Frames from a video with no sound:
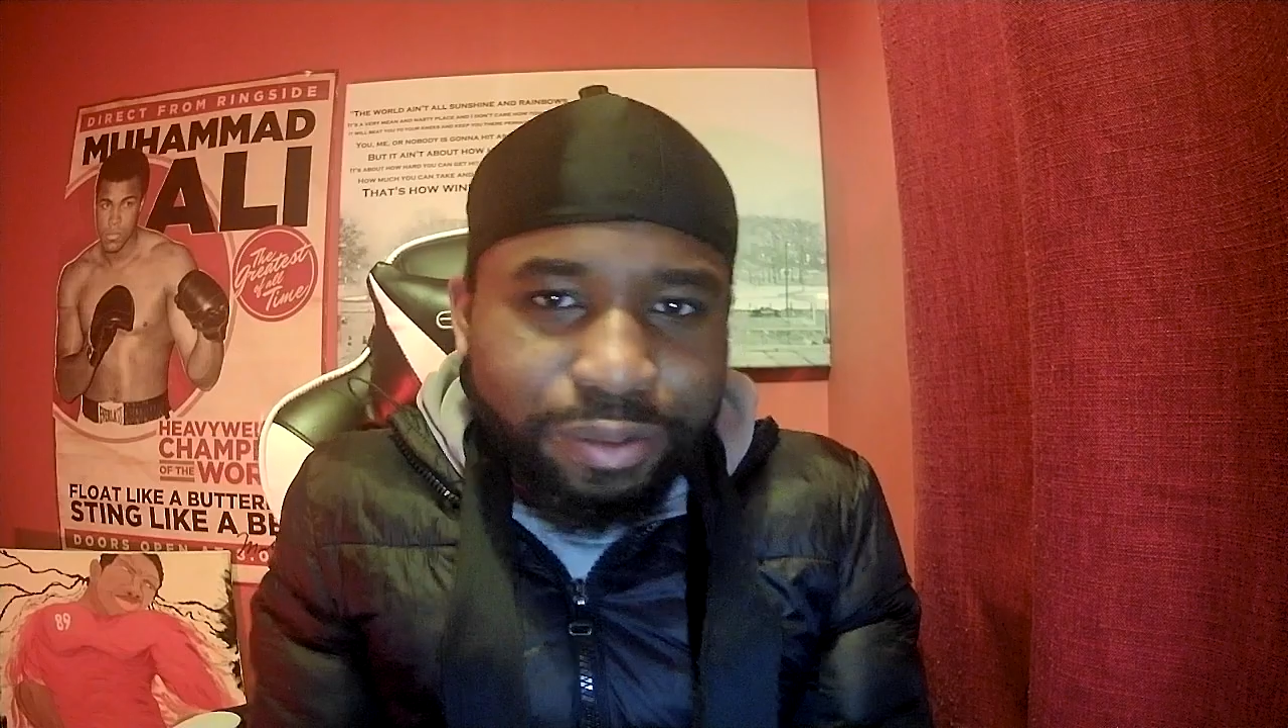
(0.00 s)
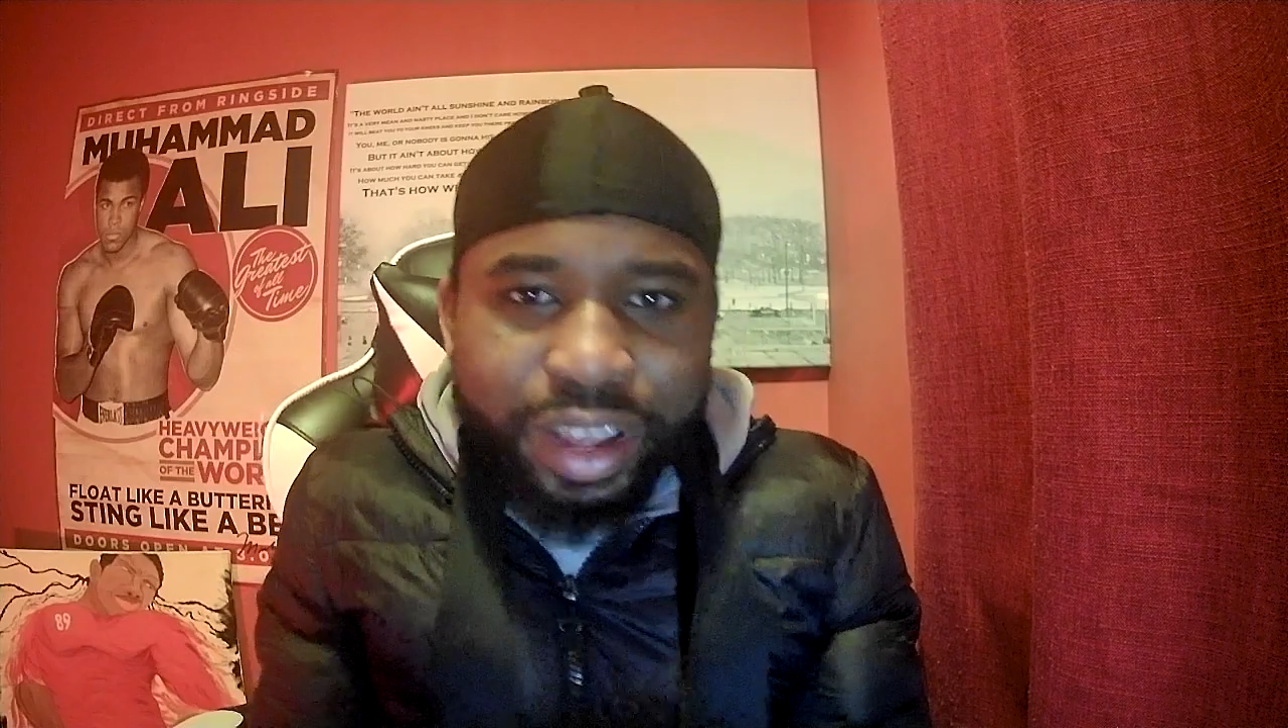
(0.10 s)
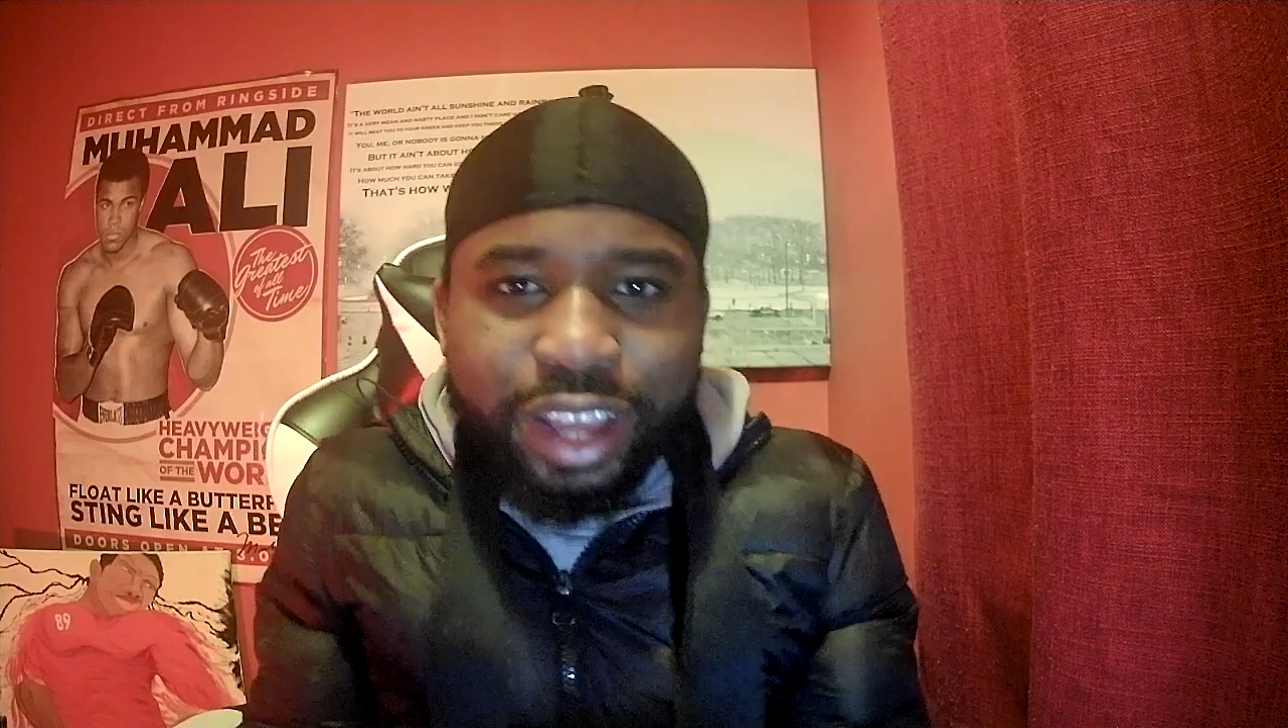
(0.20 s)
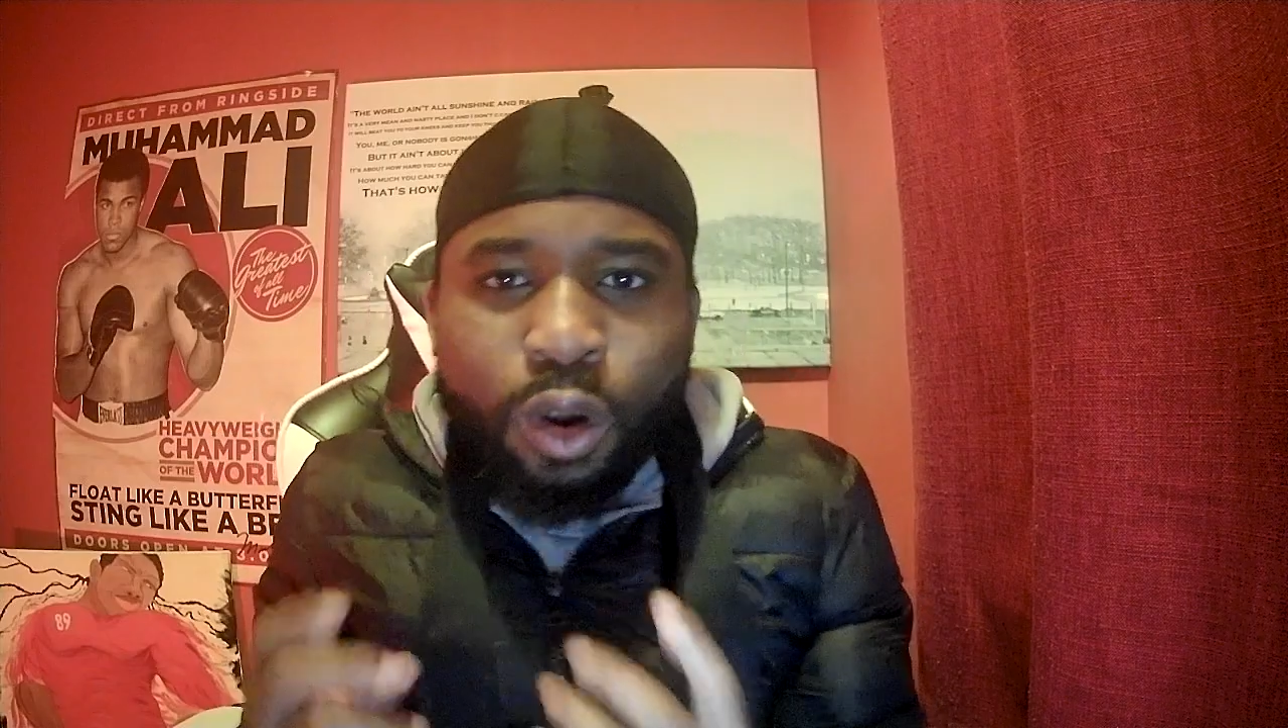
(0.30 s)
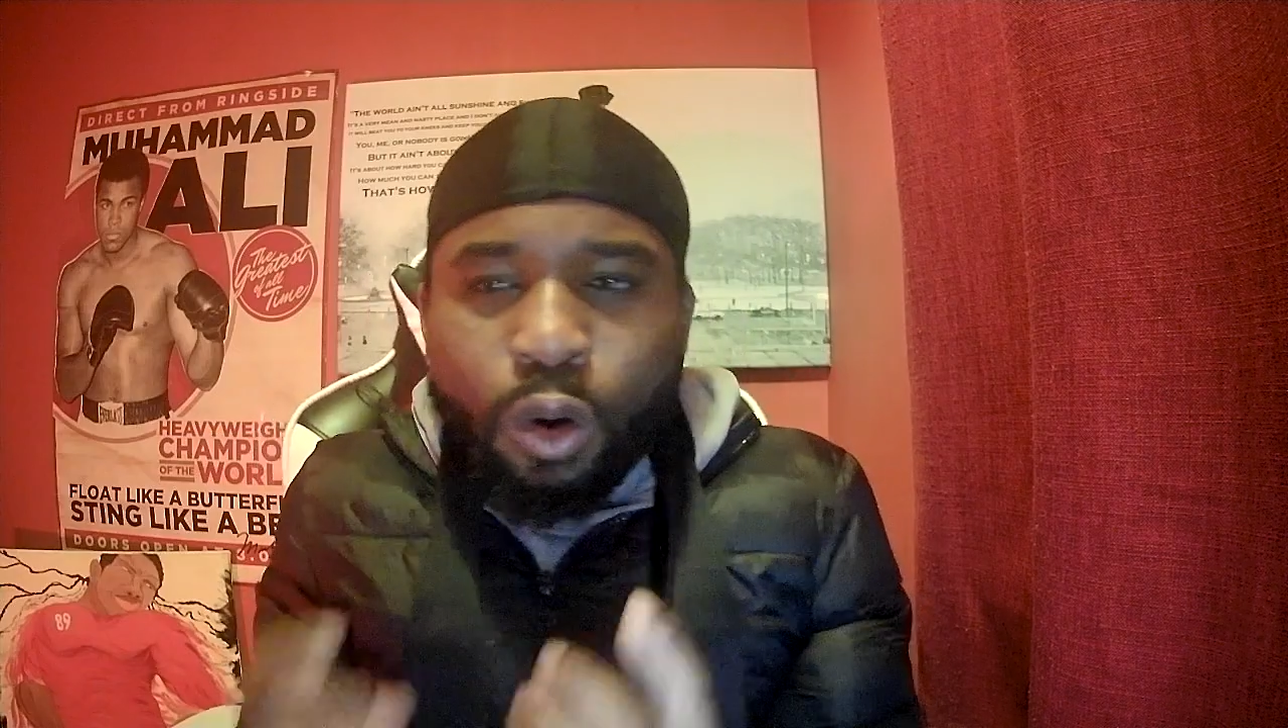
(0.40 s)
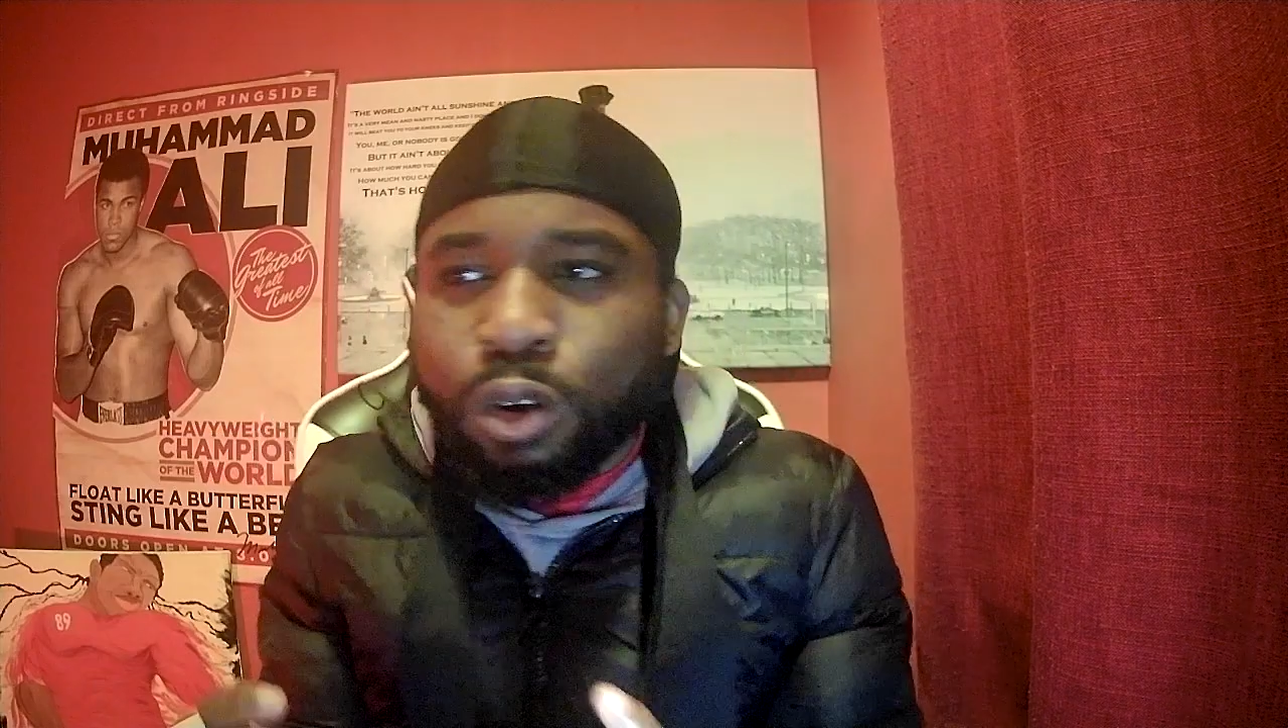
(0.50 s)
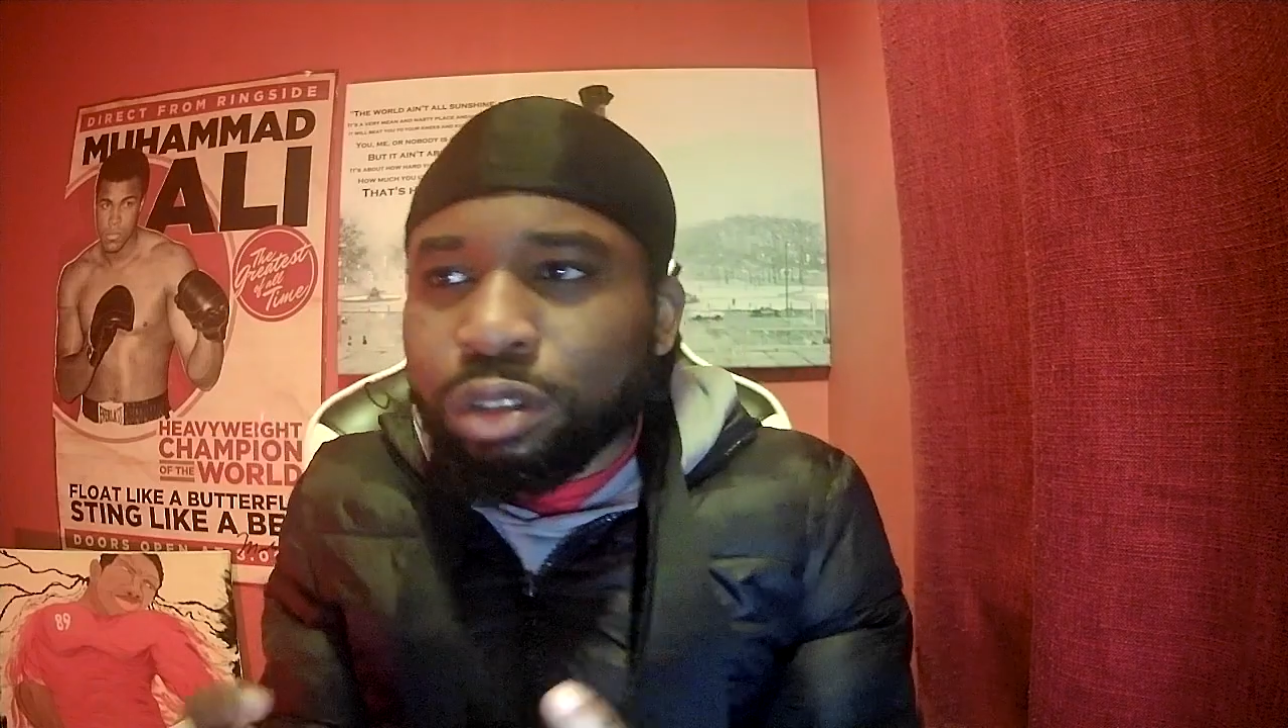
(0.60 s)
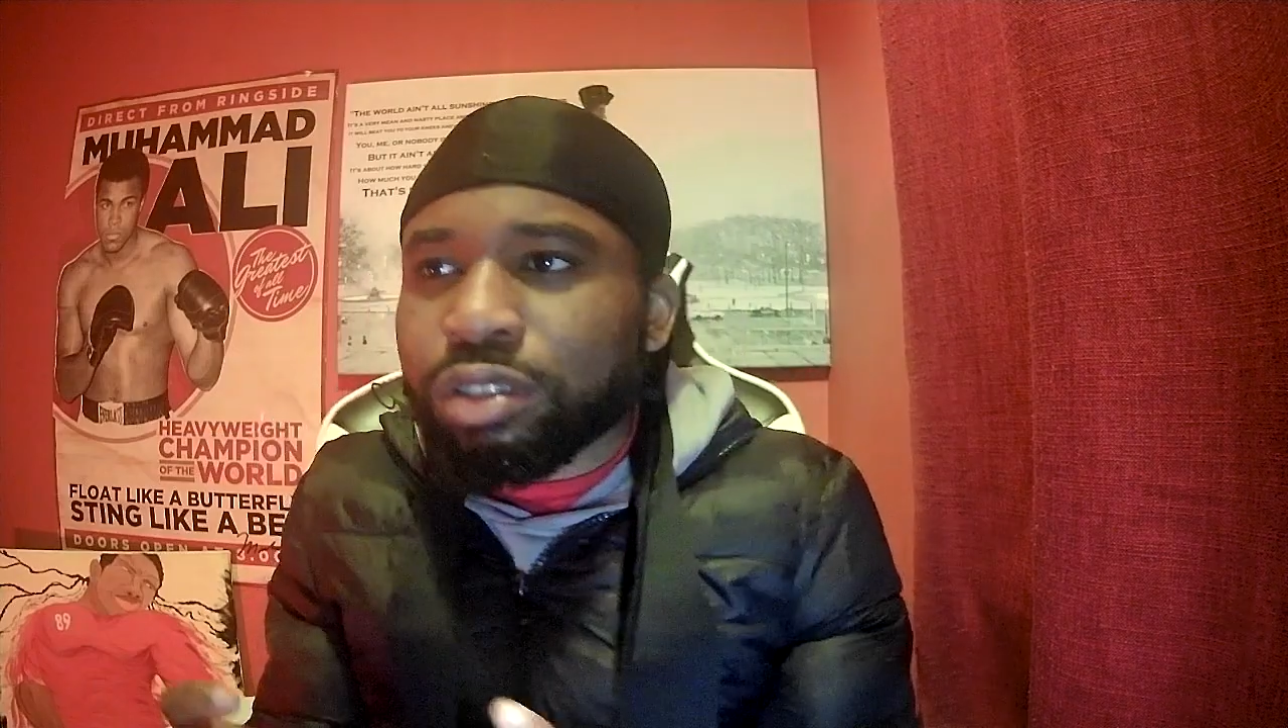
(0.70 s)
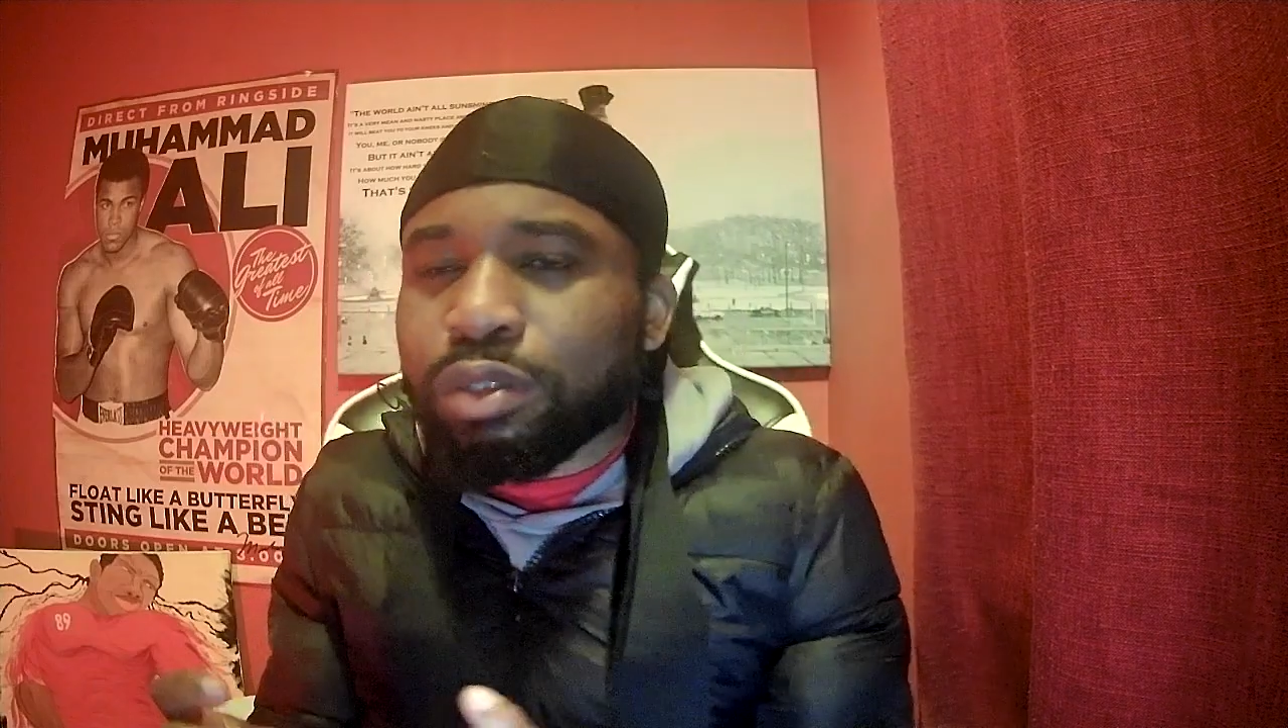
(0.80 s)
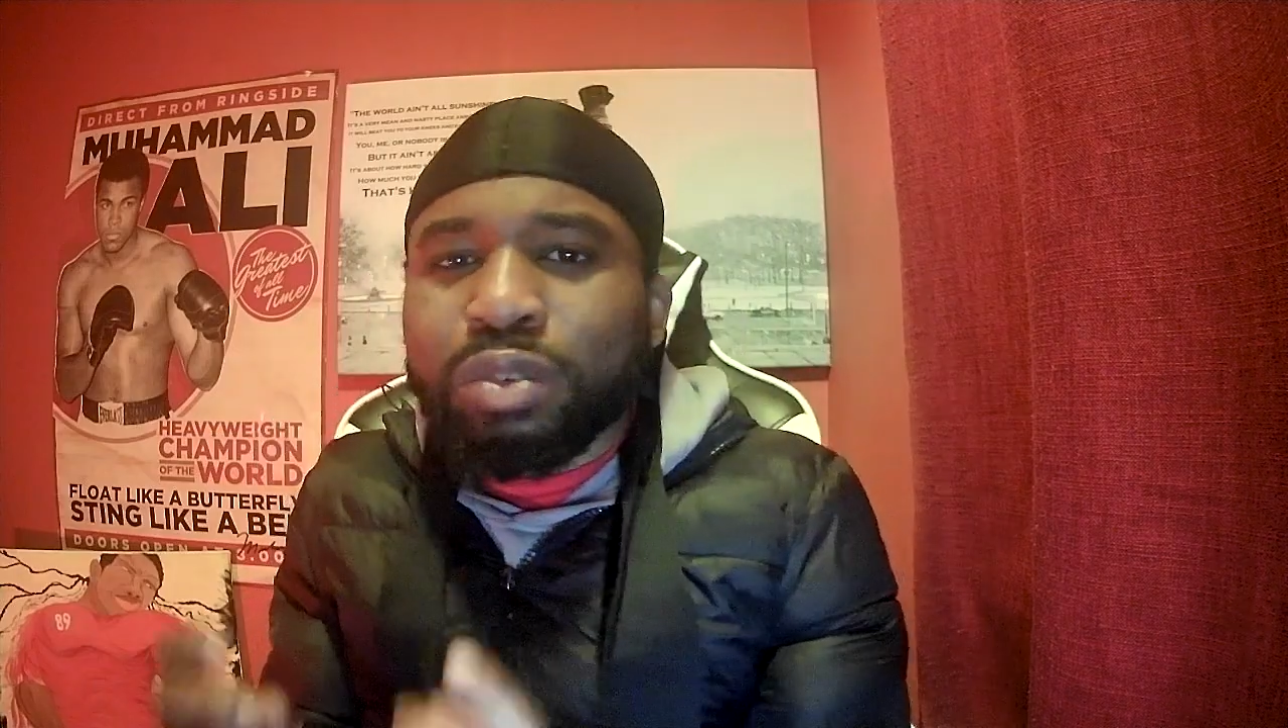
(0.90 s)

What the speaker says: Weghorst